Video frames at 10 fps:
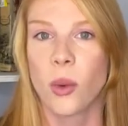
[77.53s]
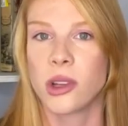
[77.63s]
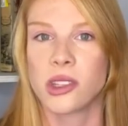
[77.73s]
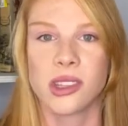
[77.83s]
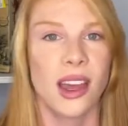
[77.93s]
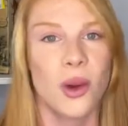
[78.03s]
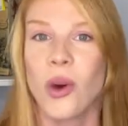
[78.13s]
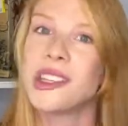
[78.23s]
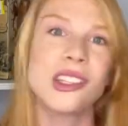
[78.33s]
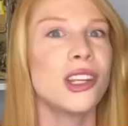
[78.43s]
What's
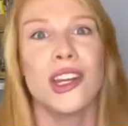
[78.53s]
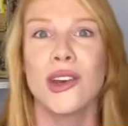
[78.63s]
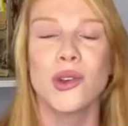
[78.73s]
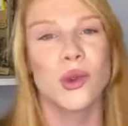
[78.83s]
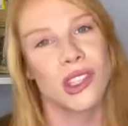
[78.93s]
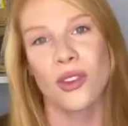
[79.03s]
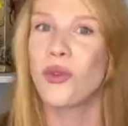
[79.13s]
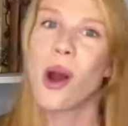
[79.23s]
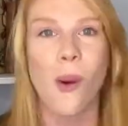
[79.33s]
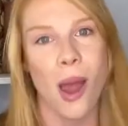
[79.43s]
the news? What's the
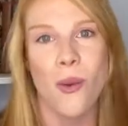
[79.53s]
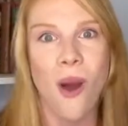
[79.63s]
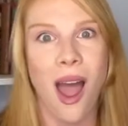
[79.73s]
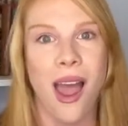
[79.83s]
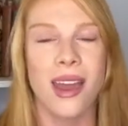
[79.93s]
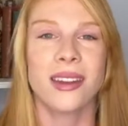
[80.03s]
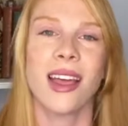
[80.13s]
411?